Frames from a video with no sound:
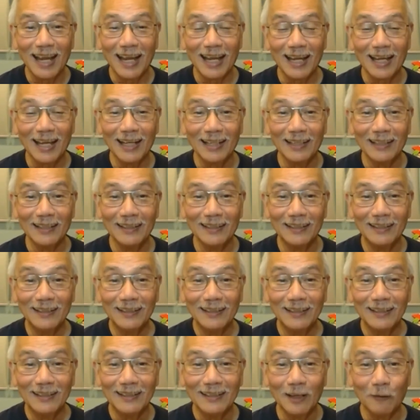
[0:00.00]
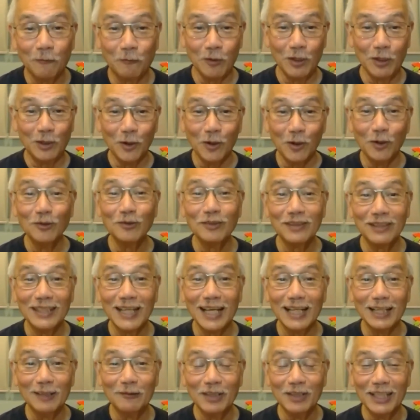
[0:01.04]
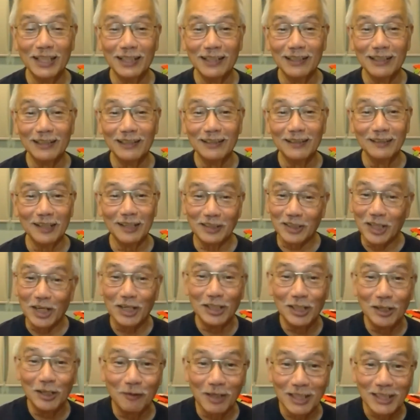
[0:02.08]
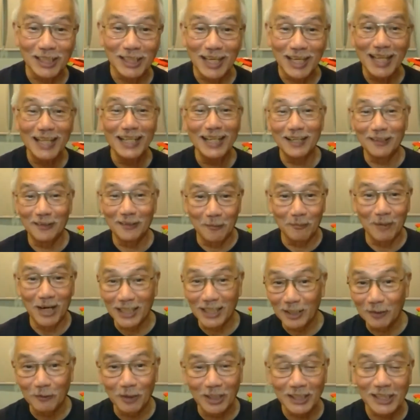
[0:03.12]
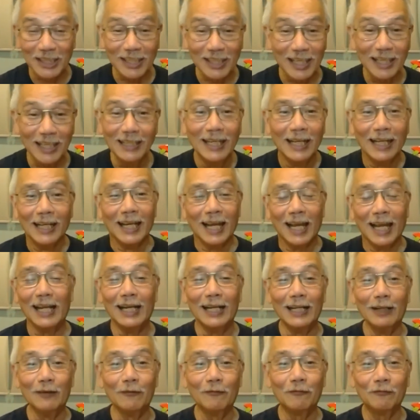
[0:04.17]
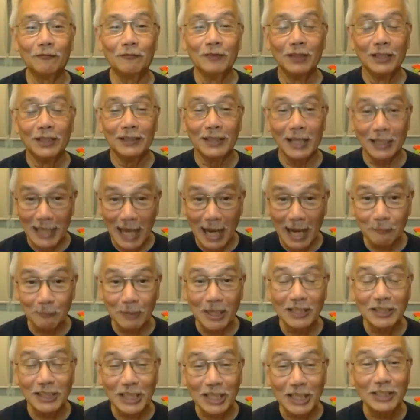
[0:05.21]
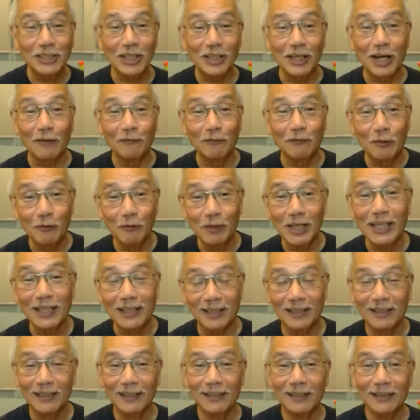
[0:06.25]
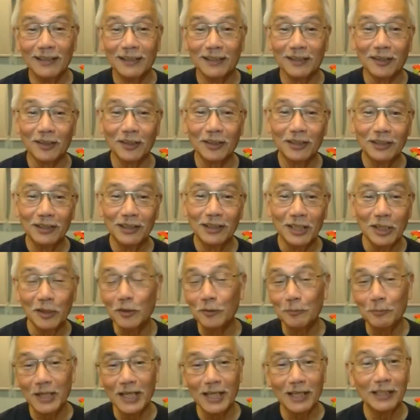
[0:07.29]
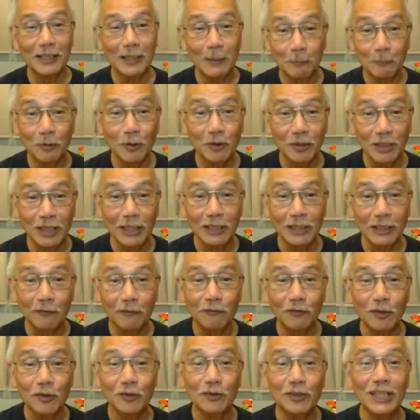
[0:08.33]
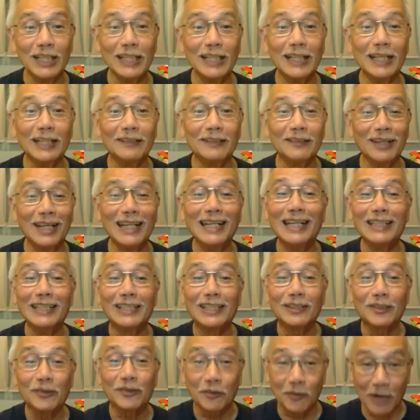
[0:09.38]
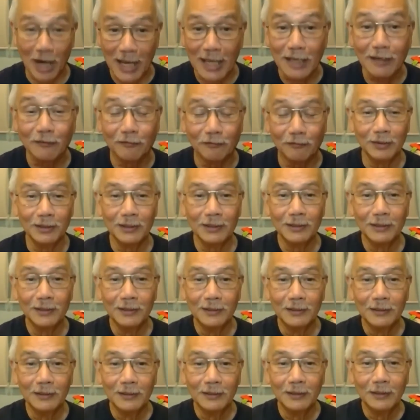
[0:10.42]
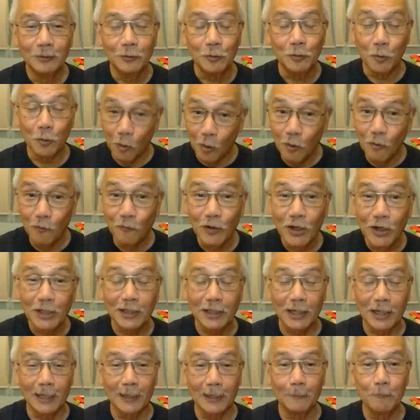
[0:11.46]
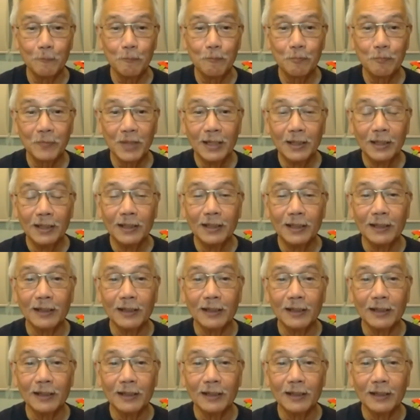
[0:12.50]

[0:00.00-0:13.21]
and if we don't, then we're returning once again and reminded once again. And if that happens each and every week, you you'd be a hypocrite if you didn't really strive to overcome